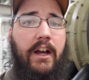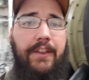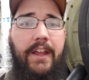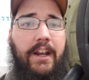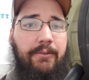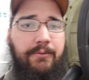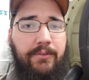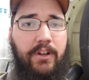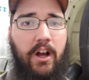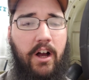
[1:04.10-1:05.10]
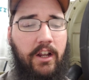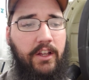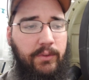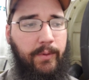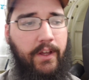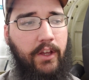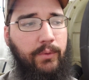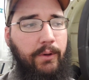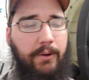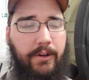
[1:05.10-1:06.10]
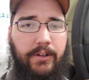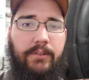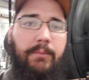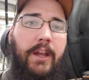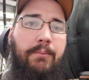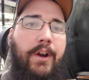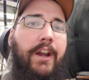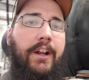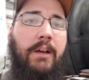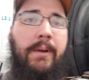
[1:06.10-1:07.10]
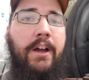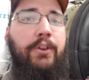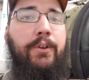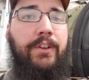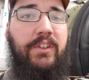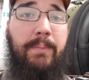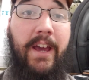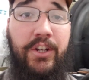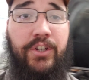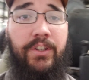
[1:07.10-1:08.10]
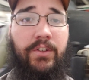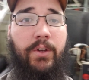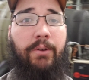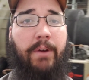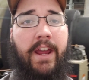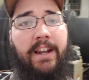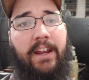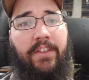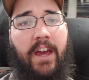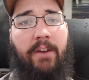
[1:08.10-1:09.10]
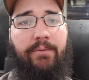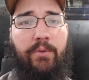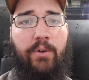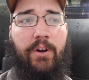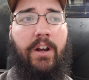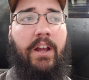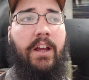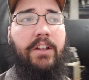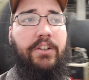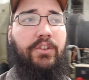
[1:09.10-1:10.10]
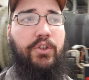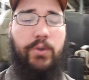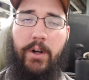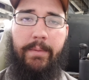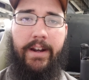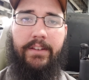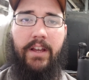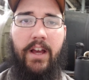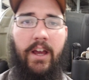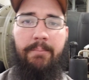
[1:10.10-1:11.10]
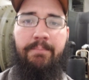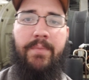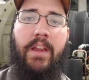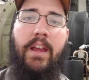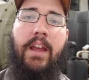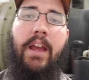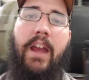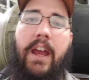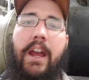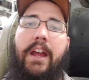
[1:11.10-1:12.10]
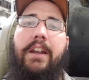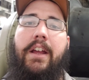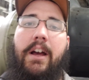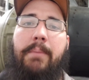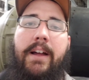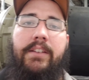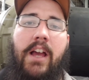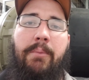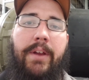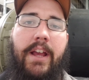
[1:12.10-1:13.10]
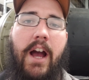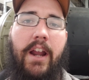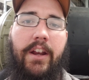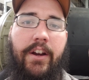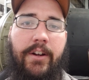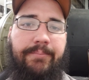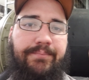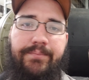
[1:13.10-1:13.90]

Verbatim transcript: Uh, they didn't call us because we were getting ready to come out and do an inspection, so it ran like that for just a short amount of time. And uh, by the time we got here,